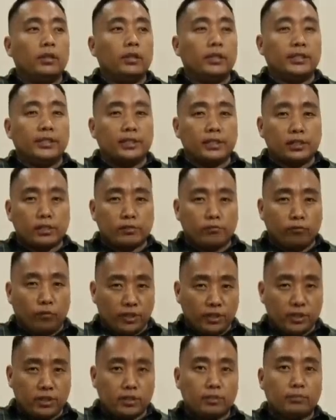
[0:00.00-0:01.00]
leader's
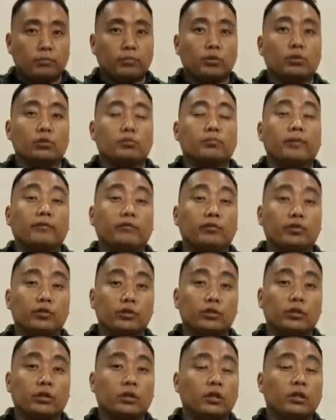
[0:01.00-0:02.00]
voice, because my
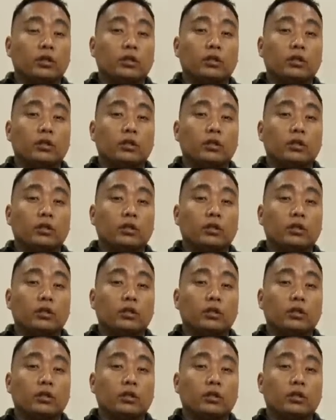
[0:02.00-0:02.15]
future,